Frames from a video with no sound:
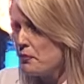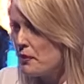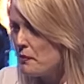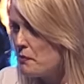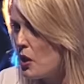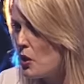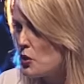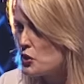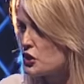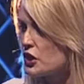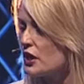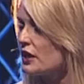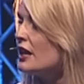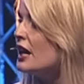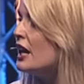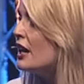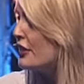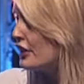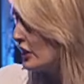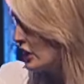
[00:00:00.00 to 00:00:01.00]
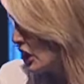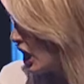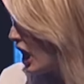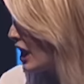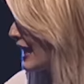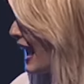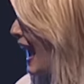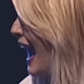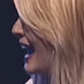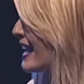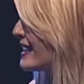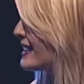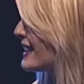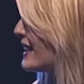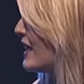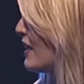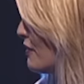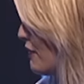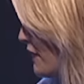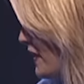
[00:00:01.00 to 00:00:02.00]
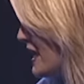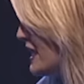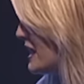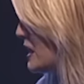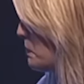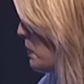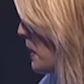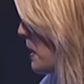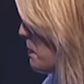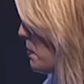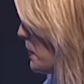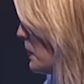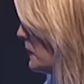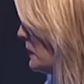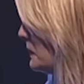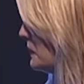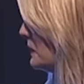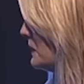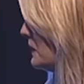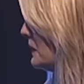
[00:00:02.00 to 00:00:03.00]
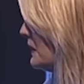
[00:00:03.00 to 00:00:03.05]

the promotion that God has for his people.